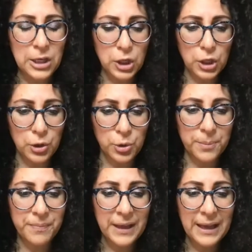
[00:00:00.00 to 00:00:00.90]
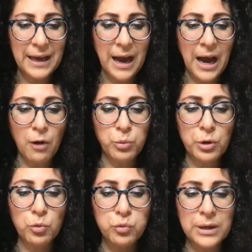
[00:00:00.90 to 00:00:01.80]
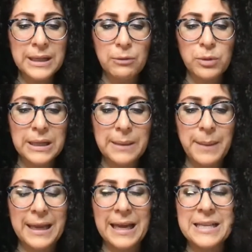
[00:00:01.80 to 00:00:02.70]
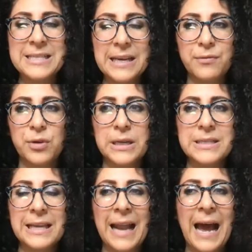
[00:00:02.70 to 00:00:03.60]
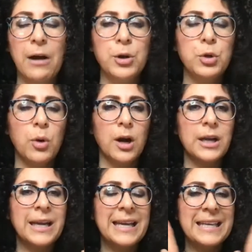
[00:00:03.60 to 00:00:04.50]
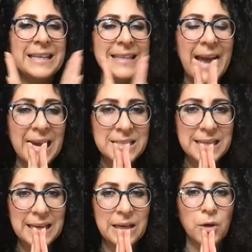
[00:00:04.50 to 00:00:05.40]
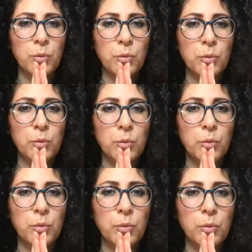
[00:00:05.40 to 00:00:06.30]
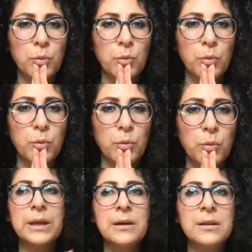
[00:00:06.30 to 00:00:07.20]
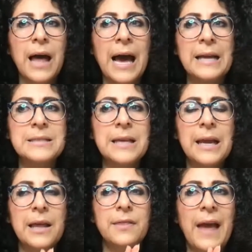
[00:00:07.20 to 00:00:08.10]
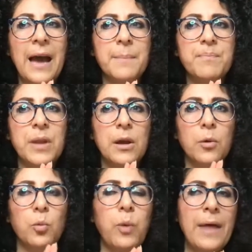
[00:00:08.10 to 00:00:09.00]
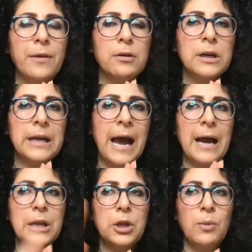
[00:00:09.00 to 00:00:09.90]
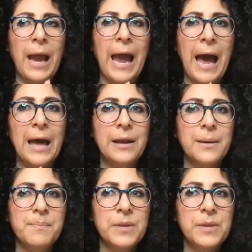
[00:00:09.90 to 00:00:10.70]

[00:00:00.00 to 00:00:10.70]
you will really, really make a difference in how you are connecting with and realize that whether or not you had